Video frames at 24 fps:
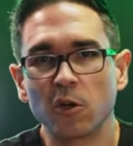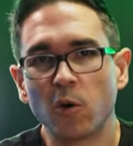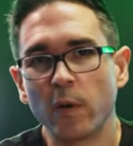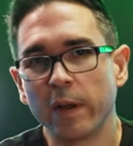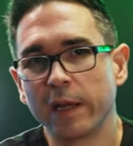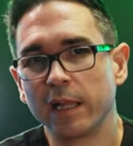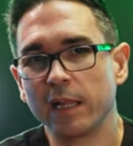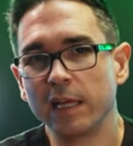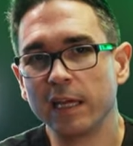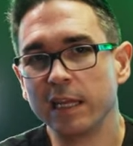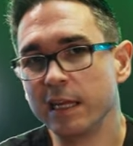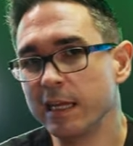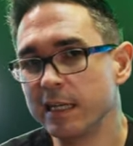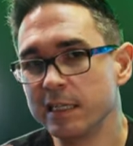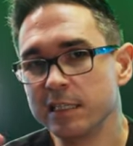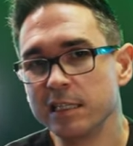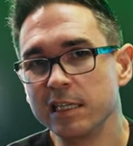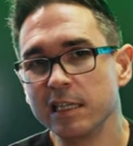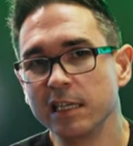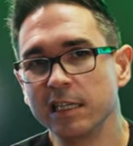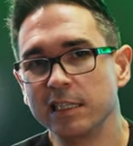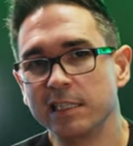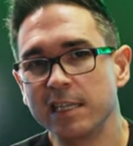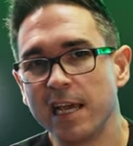quickly and
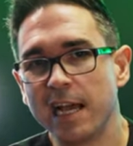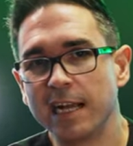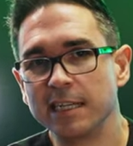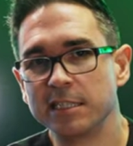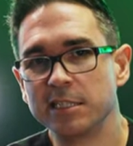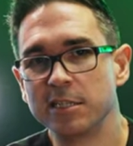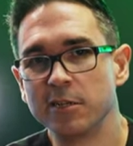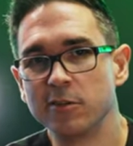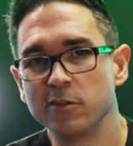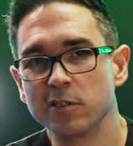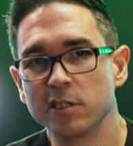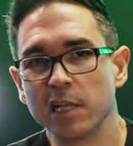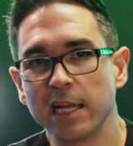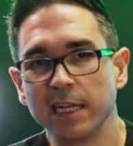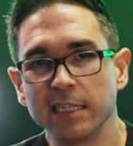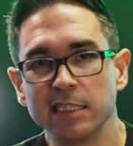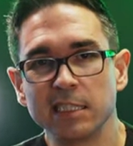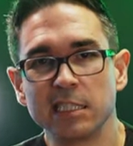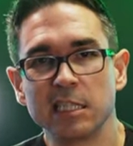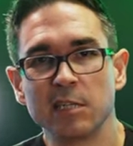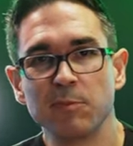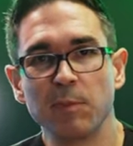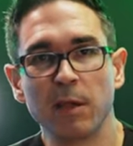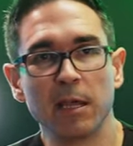easily attach those lights
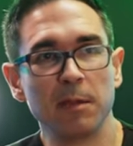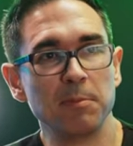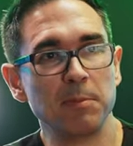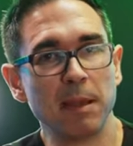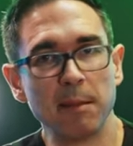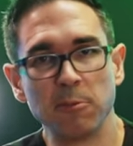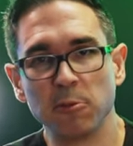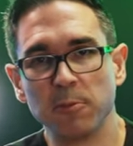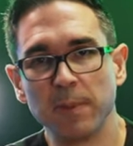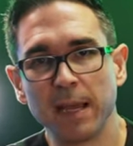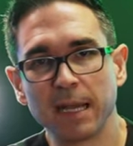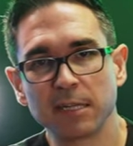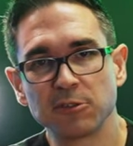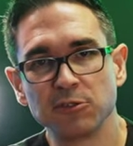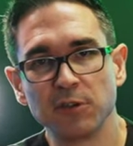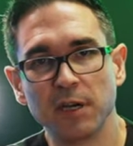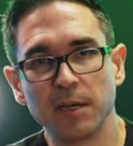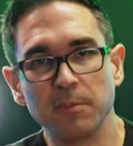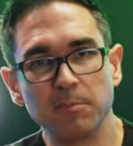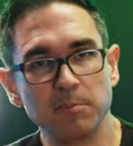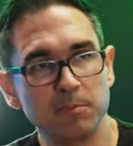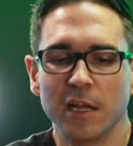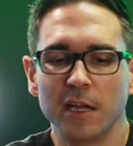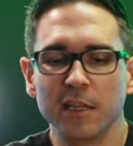to my paper
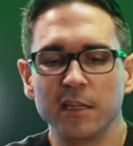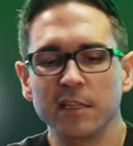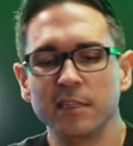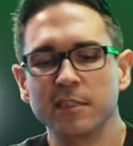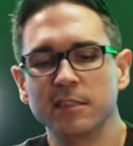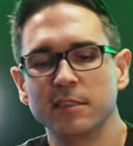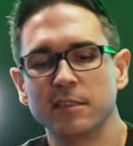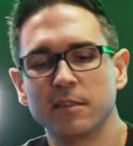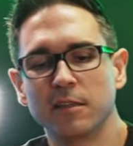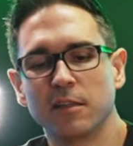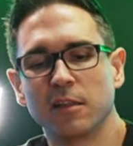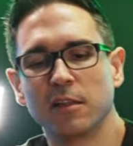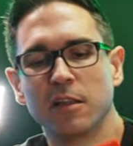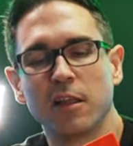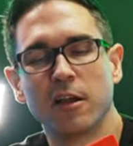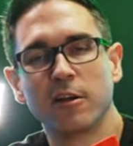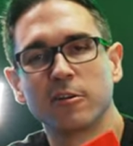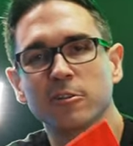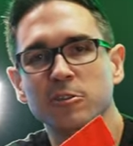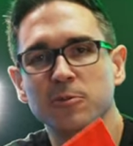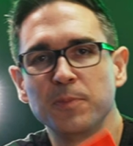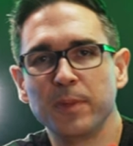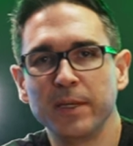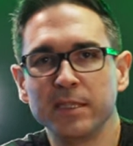backdrop. And these
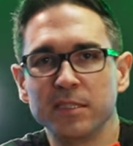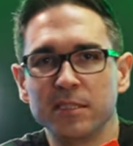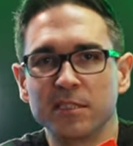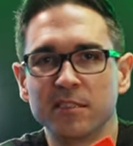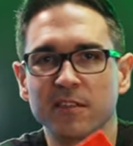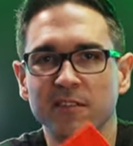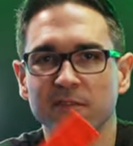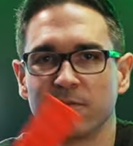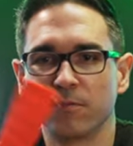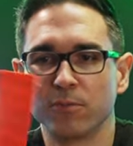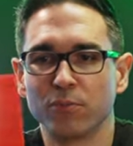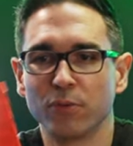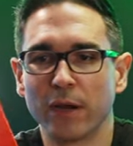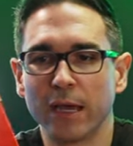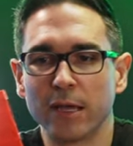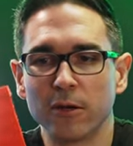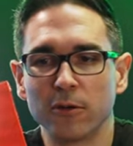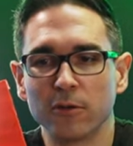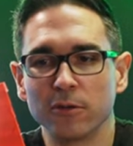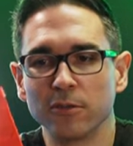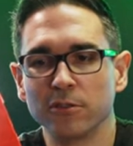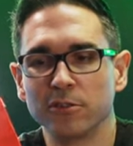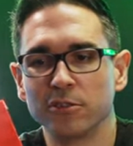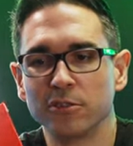large pieces of bright
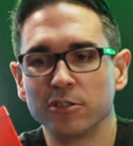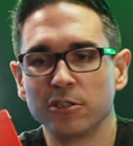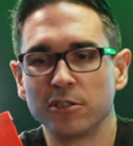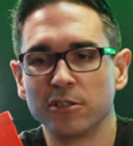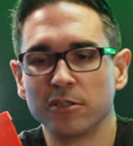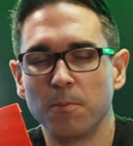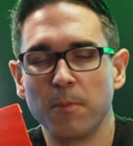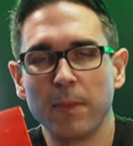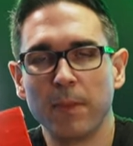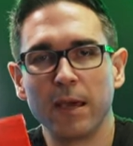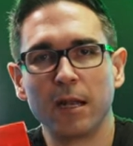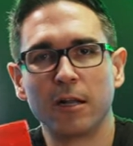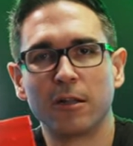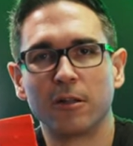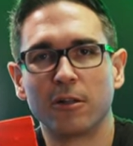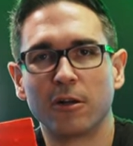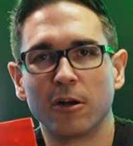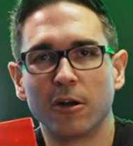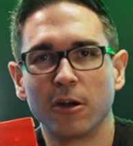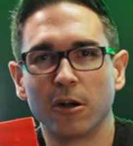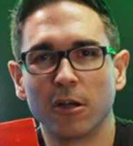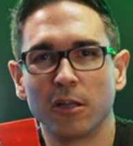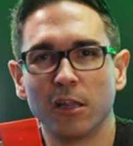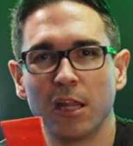orange metal
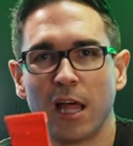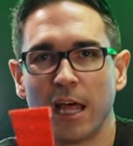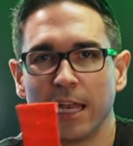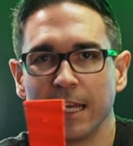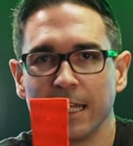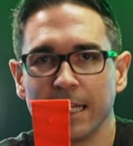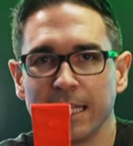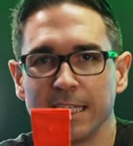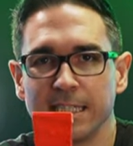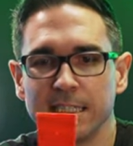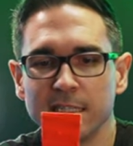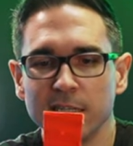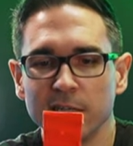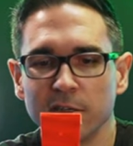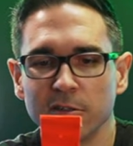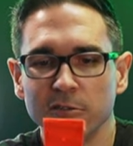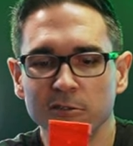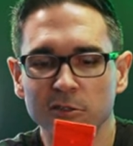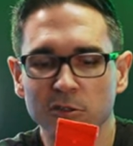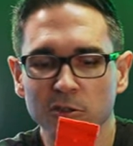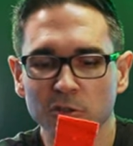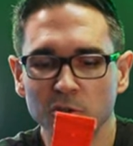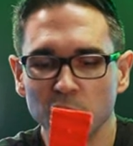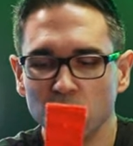are a lot easier
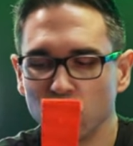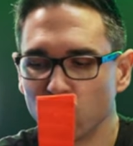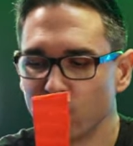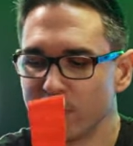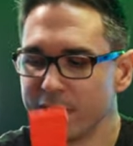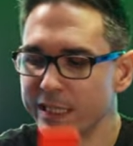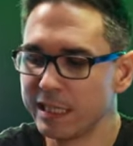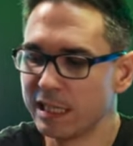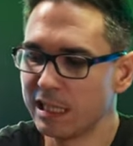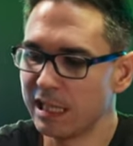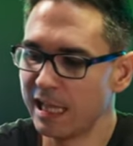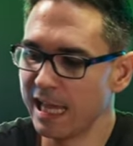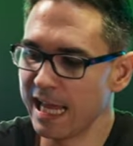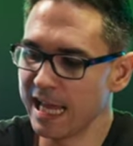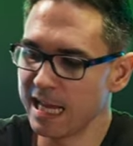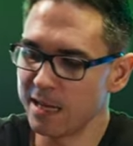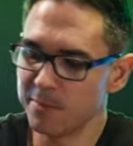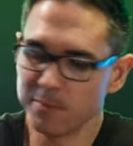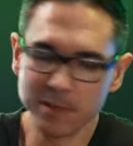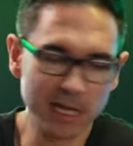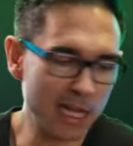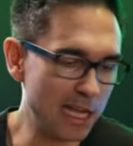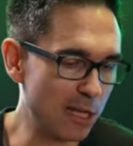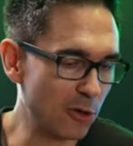to
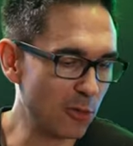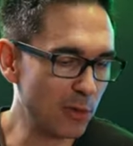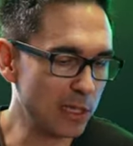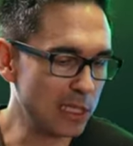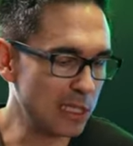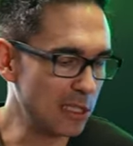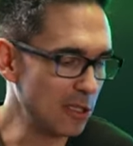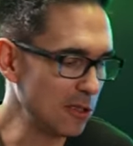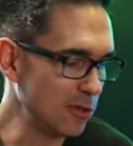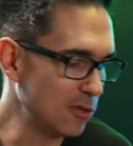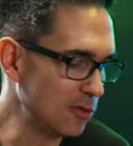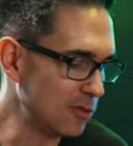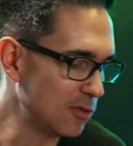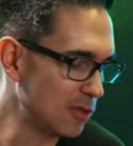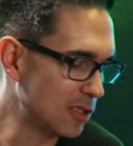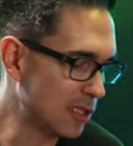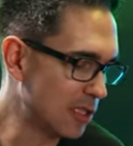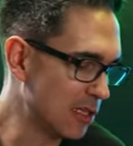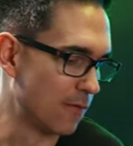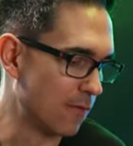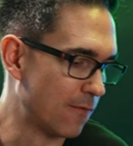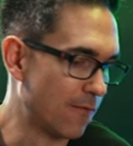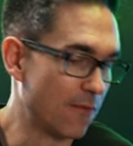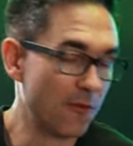reclaim and
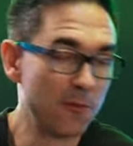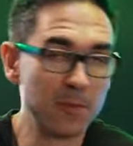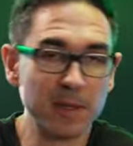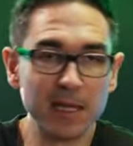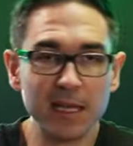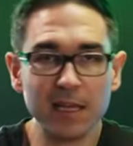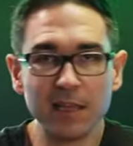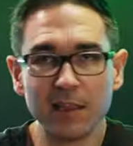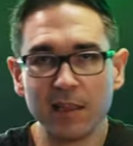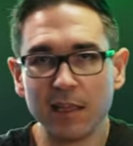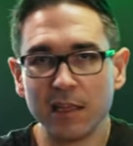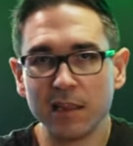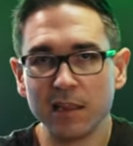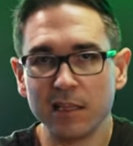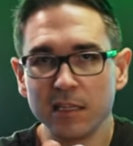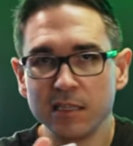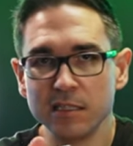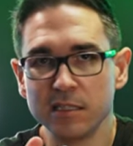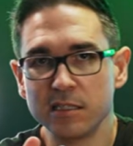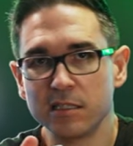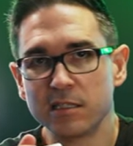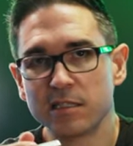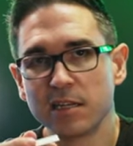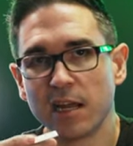reuse for me than
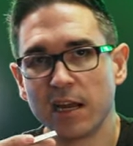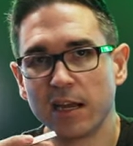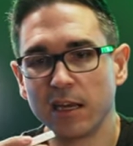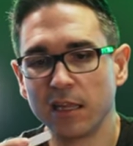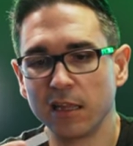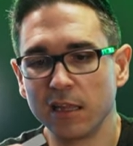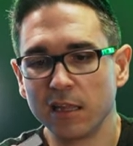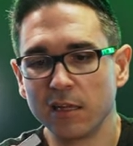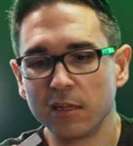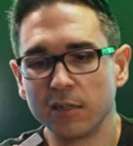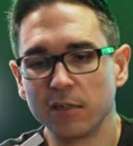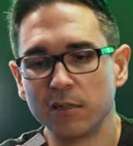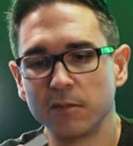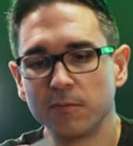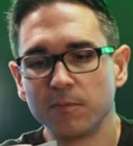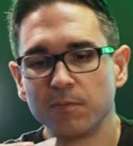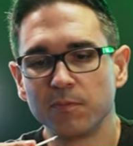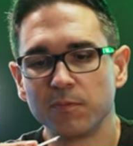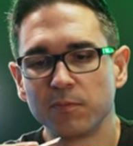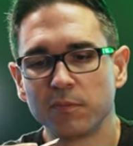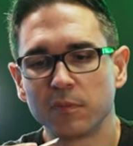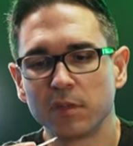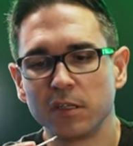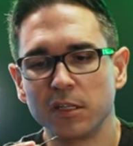these tiny little,
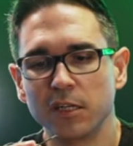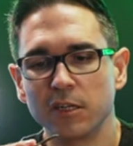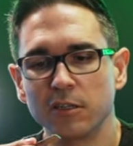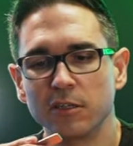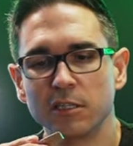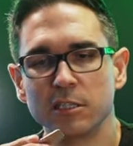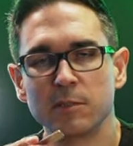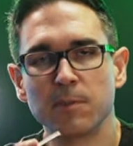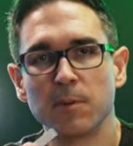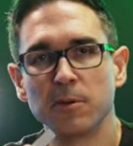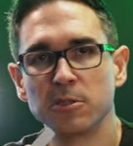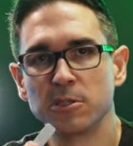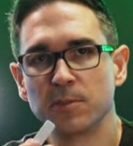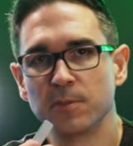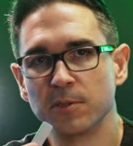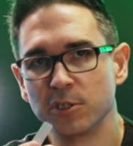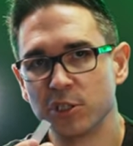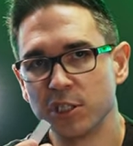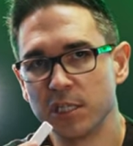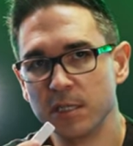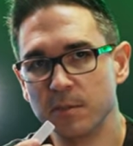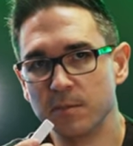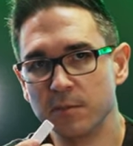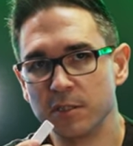you know, disposable
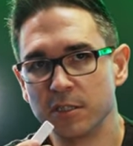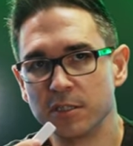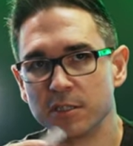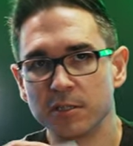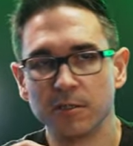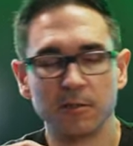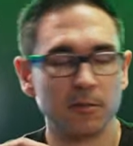shims.